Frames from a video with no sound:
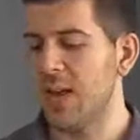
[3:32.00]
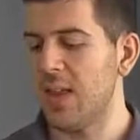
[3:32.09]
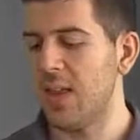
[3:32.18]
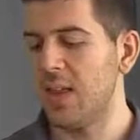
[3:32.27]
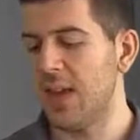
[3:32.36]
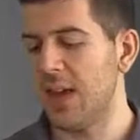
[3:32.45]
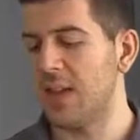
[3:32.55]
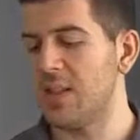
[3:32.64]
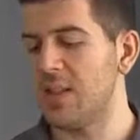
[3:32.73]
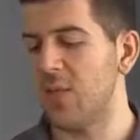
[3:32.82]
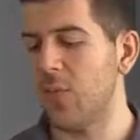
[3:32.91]
Then
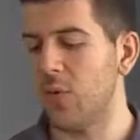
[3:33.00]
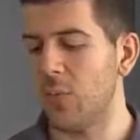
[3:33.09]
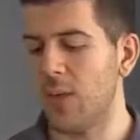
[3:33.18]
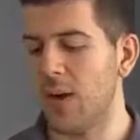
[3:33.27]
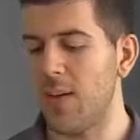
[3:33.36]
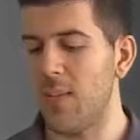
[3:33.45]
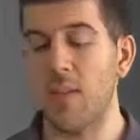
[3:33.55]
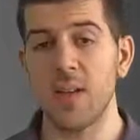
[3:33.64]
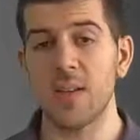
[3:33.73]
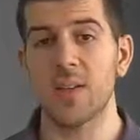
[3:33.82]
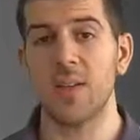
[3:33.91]
this is followed by
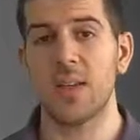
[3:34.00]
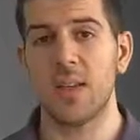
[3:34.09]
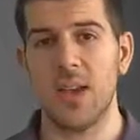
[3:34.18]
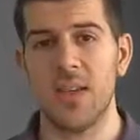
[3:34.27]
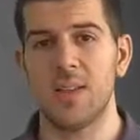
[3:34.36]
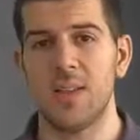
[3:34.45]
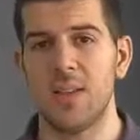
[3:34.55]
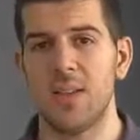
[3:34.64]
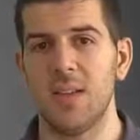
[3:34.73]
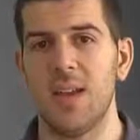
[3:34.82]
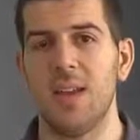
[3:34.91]
micellar
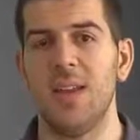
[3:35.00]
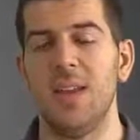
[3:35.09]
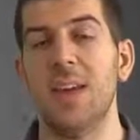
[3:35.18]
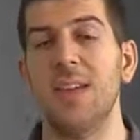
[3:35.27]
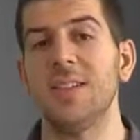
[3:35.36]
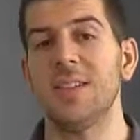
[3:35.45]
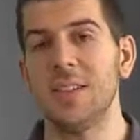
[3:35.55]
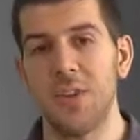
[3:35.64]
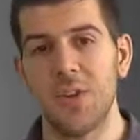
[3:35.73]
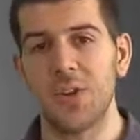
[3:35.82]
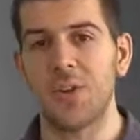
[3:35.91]
casein, yet
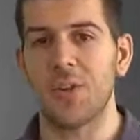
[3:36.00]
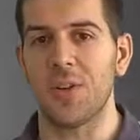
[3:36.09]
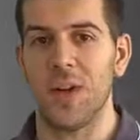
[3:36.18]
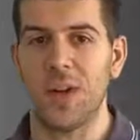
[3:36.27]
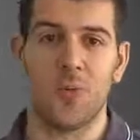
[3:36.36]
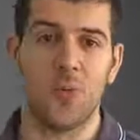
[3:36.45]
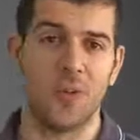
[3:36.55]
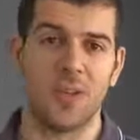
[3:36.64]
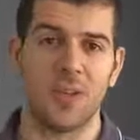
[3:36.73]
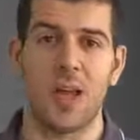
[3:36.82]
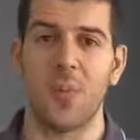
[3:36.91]
another high
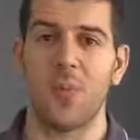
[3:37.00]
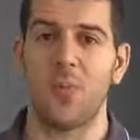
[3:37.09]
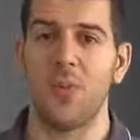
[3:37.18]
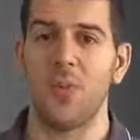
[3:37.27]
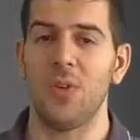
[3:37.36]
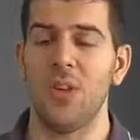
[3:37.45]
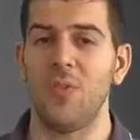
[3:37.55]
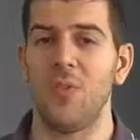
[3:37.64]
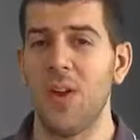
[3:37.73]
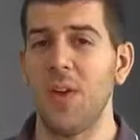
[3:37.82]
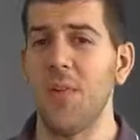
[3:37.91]
quality type of protein,
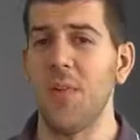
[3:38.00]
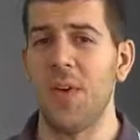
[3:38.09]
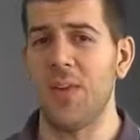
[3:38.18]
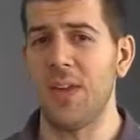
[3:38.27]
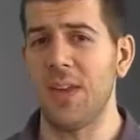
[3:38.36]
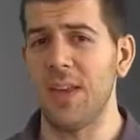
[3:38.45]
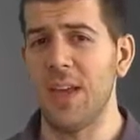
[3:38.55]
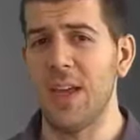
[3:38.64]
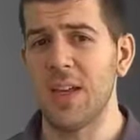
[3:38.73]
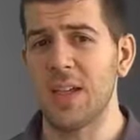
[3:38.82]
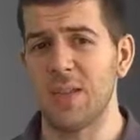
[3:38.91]
very
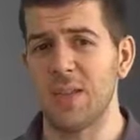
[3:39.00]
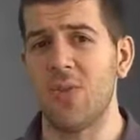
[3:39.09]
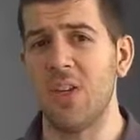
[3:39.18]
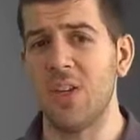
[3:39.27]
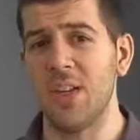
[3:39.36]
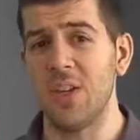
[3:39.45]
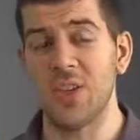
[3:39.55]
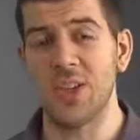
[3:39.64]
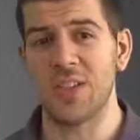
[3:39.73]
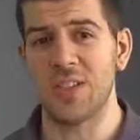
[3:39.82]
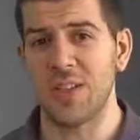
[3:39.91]
slowly
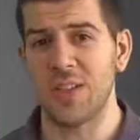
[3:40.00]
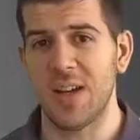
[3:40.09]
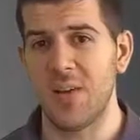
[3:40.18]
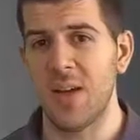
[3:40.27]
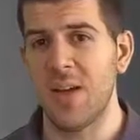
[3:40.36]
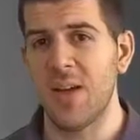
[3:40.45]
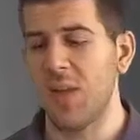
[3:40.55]
digested type.